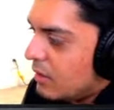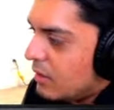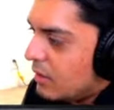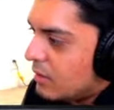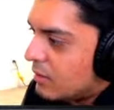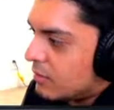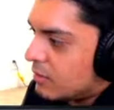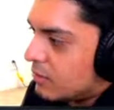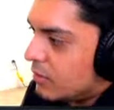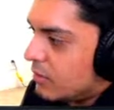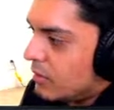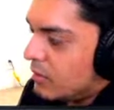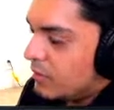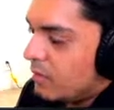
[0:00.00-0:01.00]
Controlling
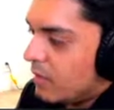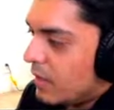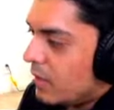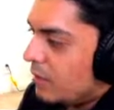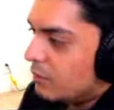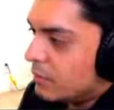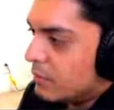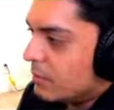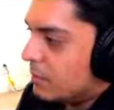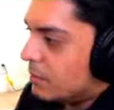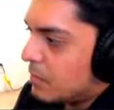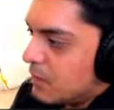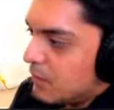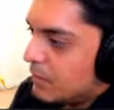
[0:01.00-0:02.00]
the valve, will
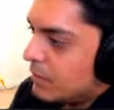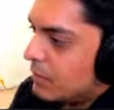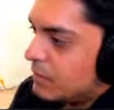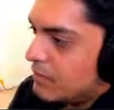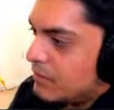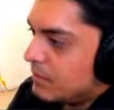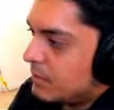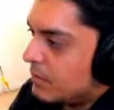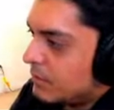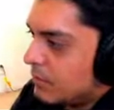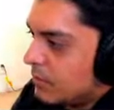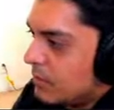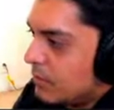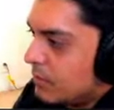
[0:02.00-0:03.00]
probably use some sort
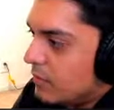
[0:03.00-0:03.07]
of.